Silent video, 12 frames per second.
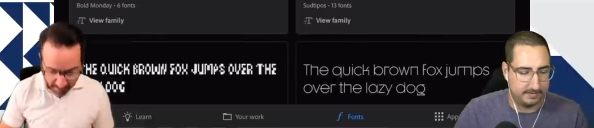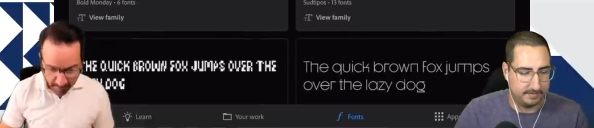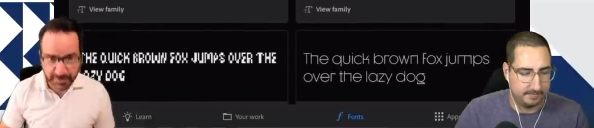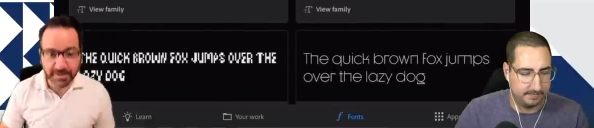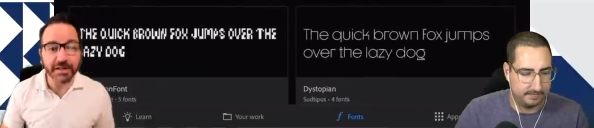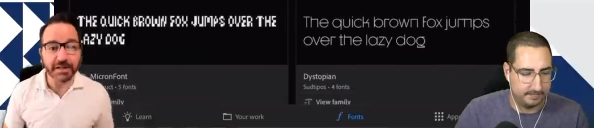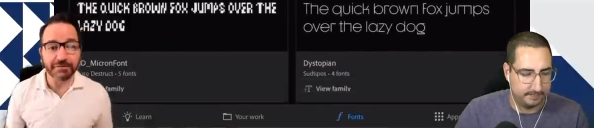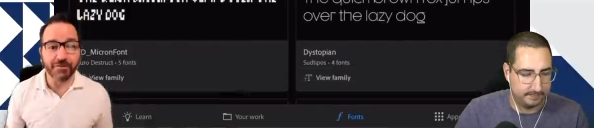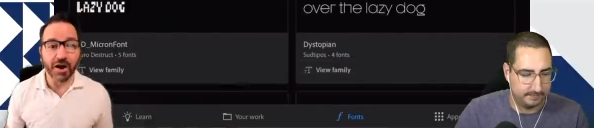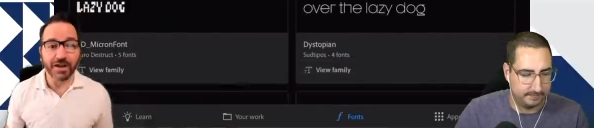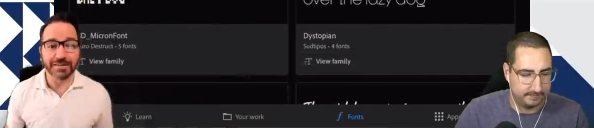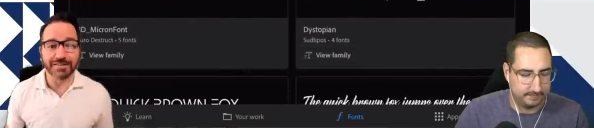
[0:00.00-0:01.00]
Speaker 1: particularly
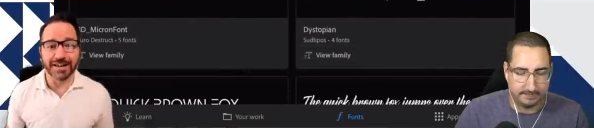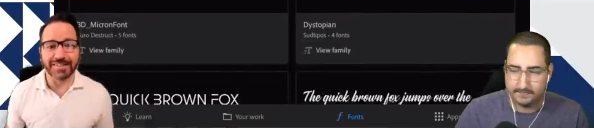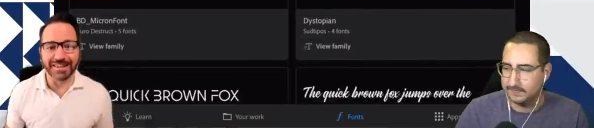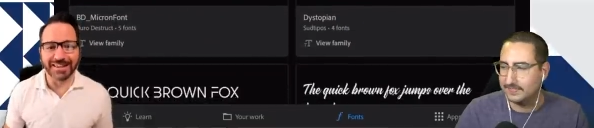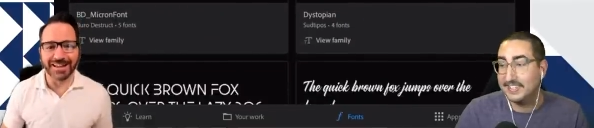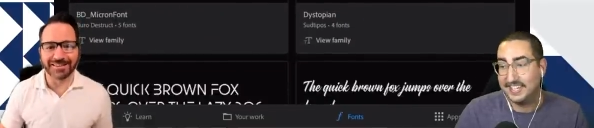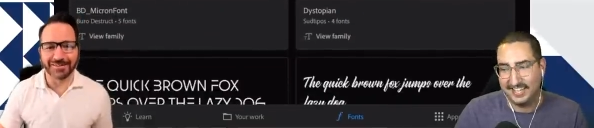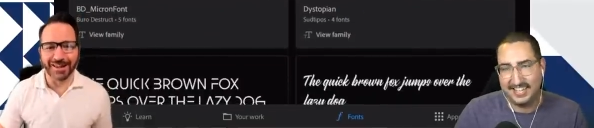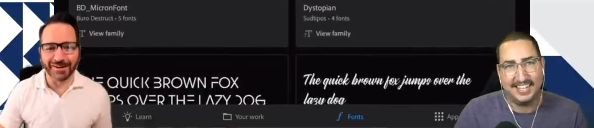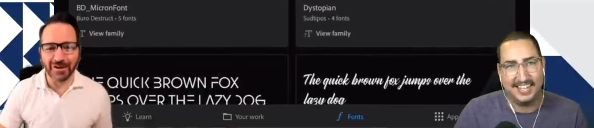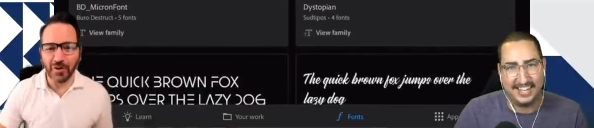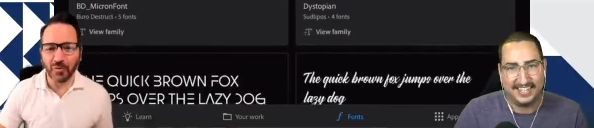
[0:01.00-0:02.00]
fonts. I think that's
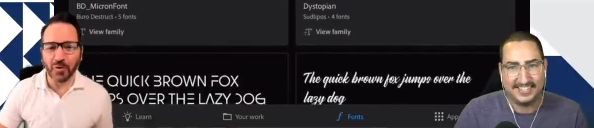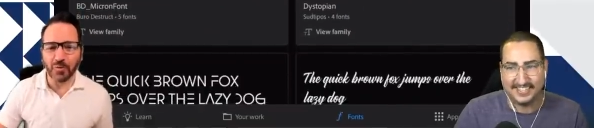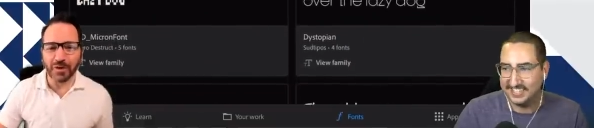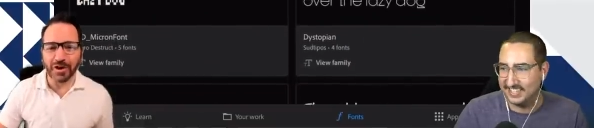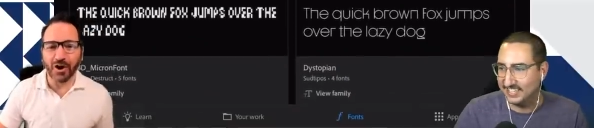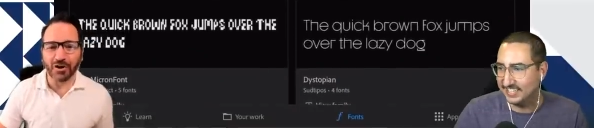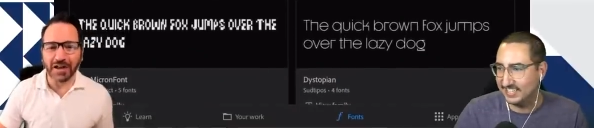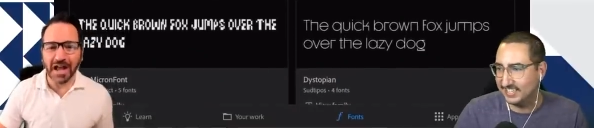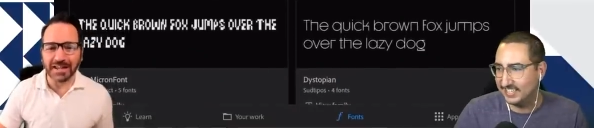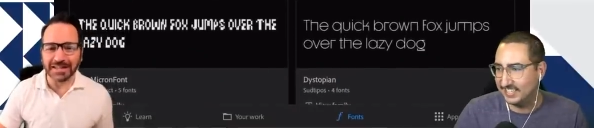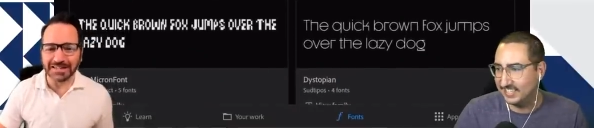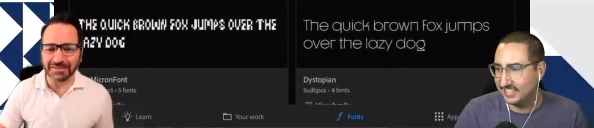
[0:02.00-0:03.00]
like where we all
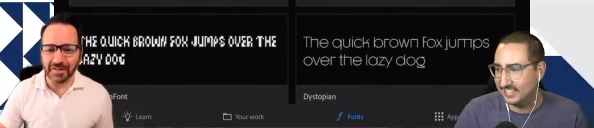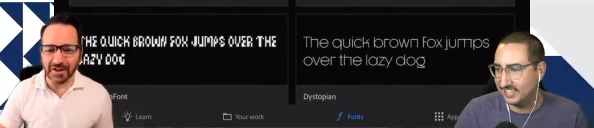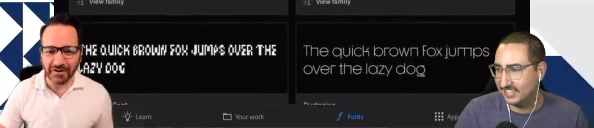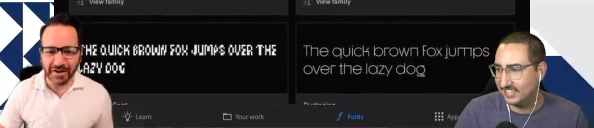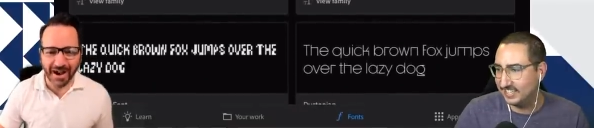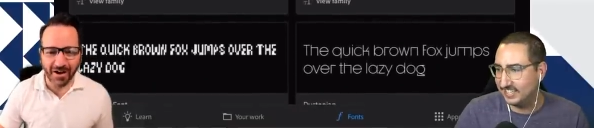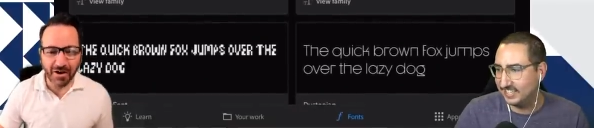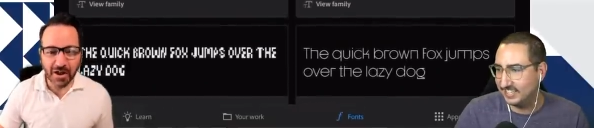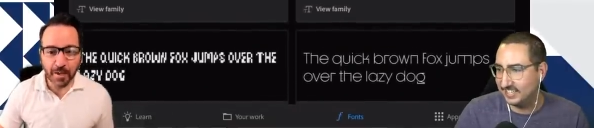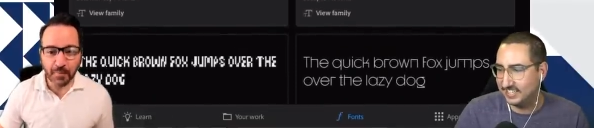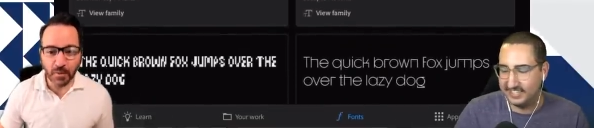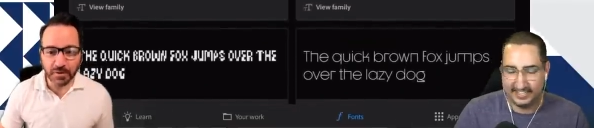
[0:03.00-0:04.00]
kind of live there now.
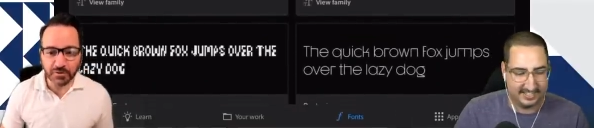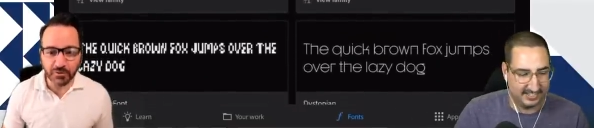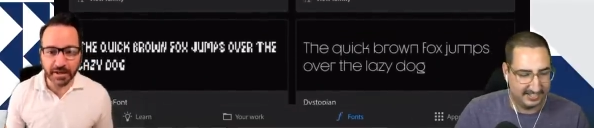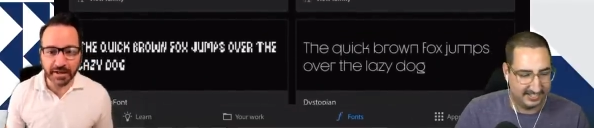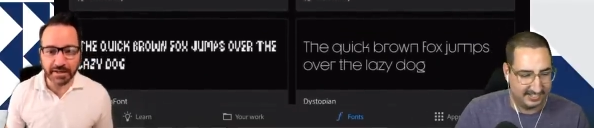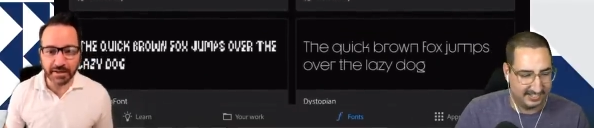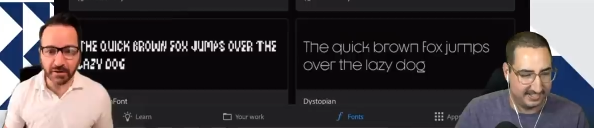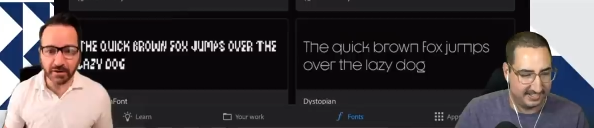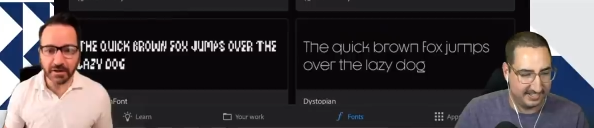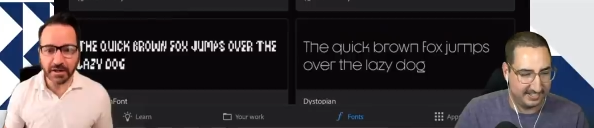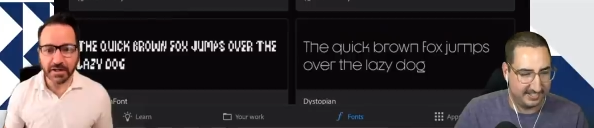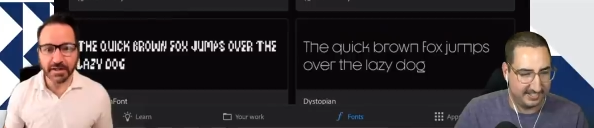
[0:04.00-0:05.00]
But what's great
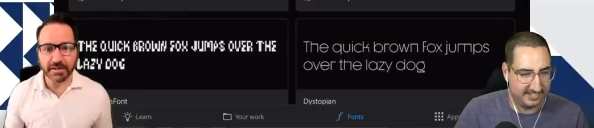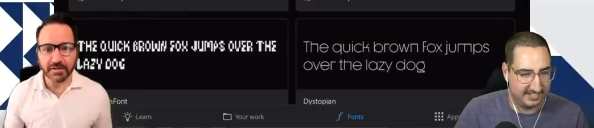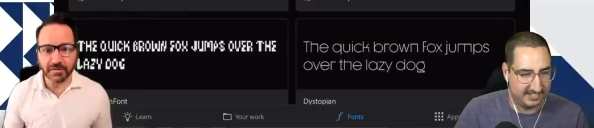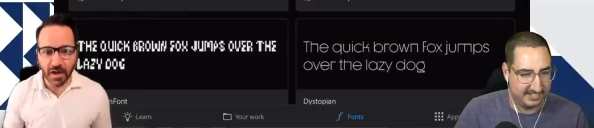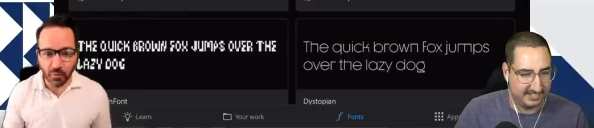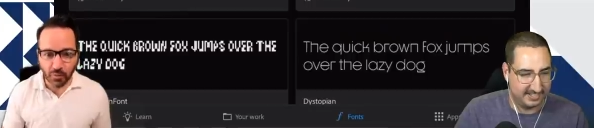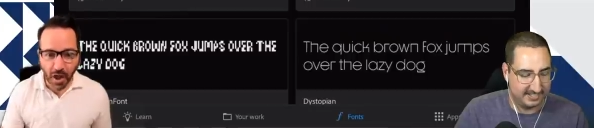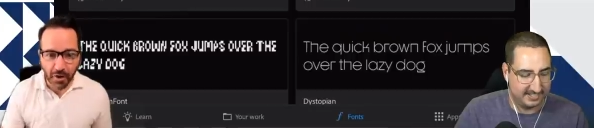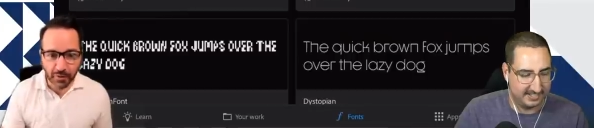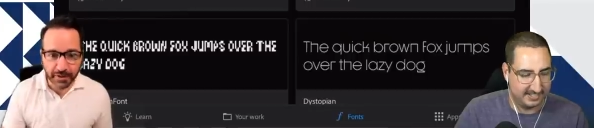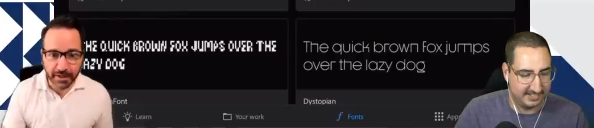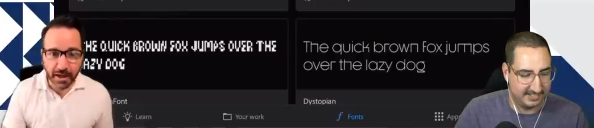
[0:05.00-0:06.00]
here is
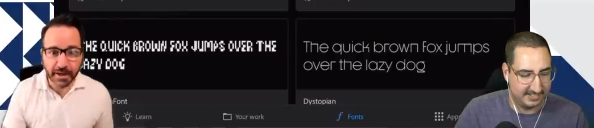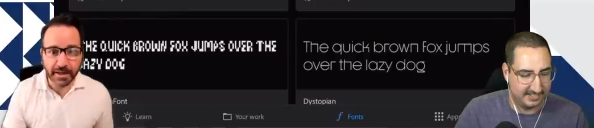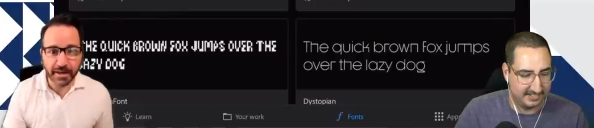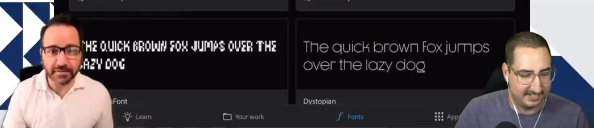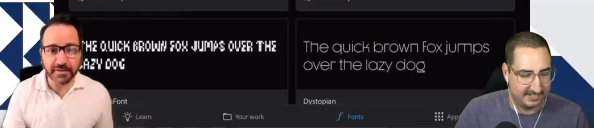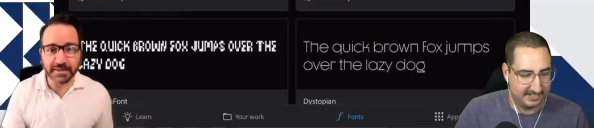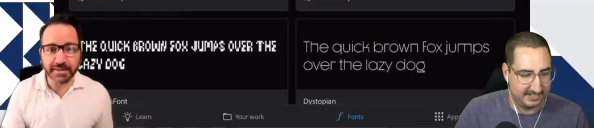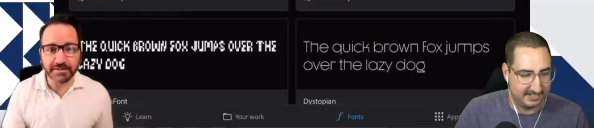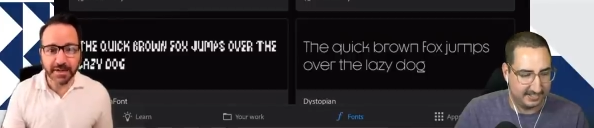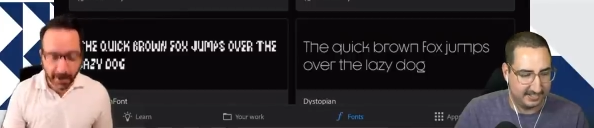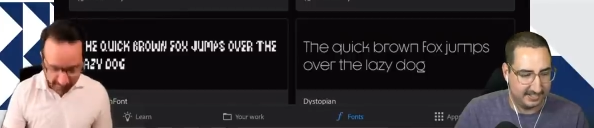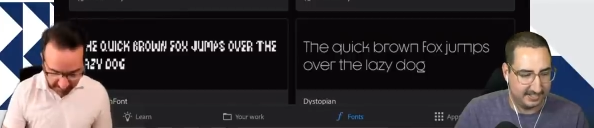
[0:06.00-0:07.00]
not only can I see the
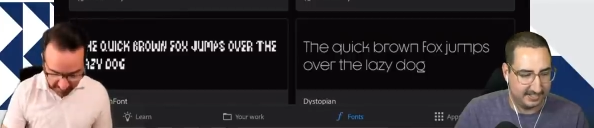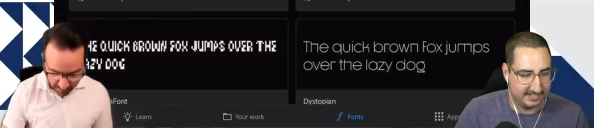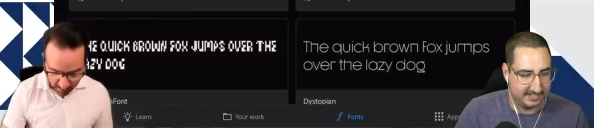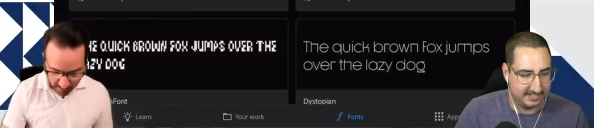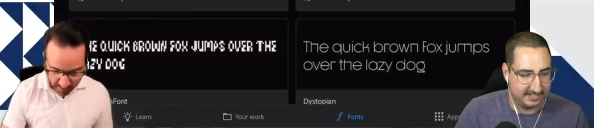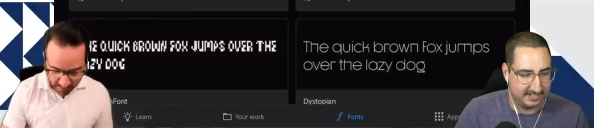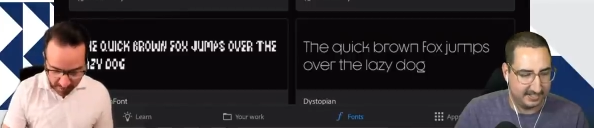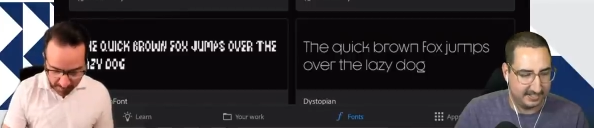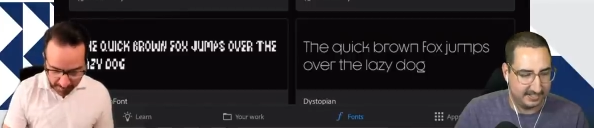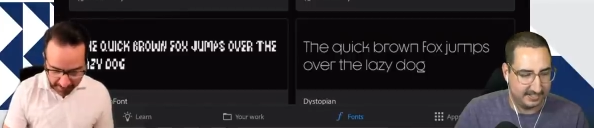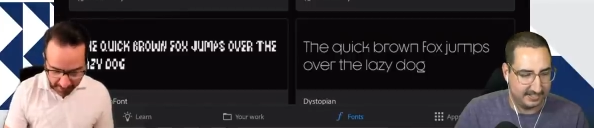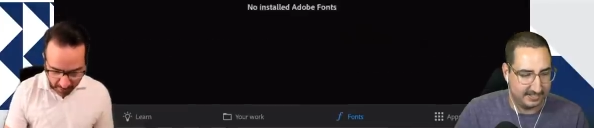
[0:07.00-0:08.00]
entire store,
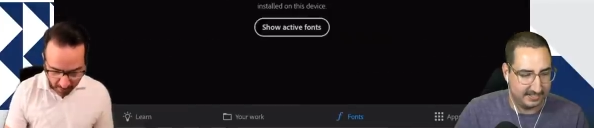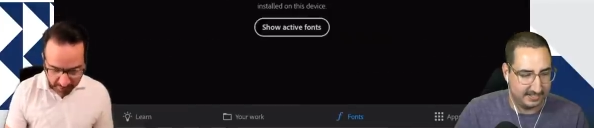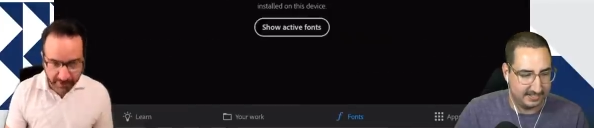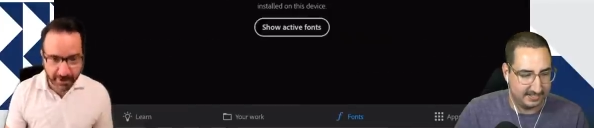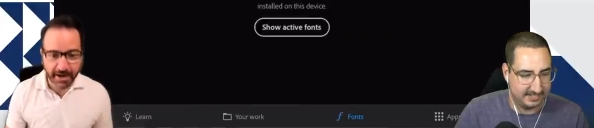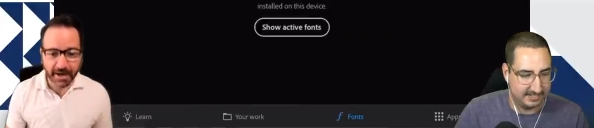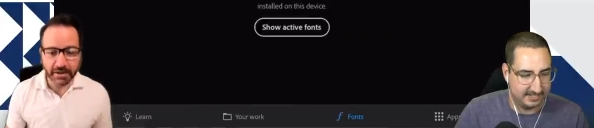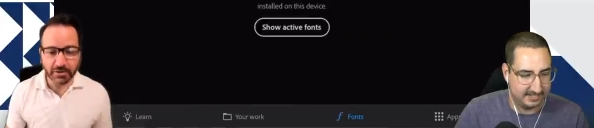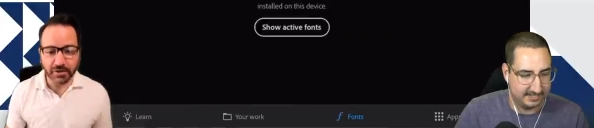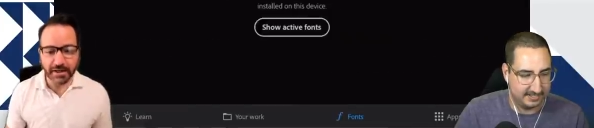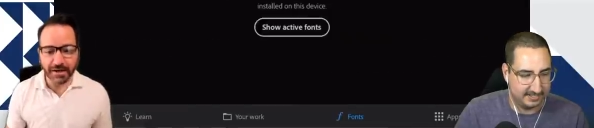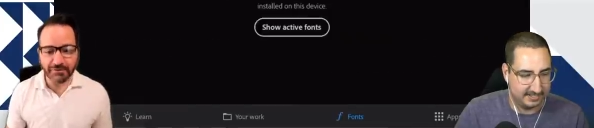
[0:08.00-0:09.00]
but I can go here and I
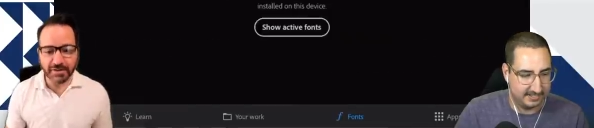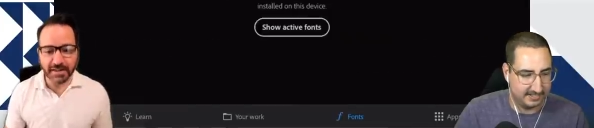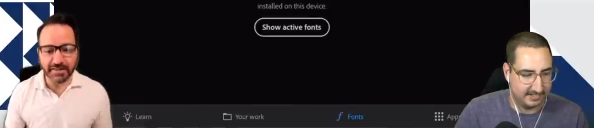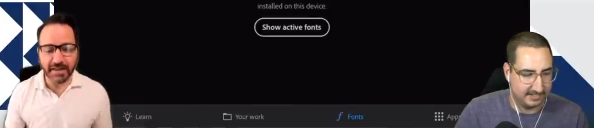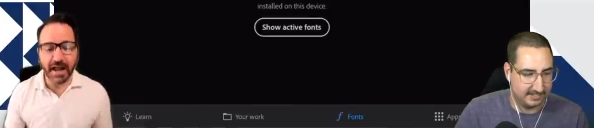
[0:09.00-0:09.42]
can look at everything that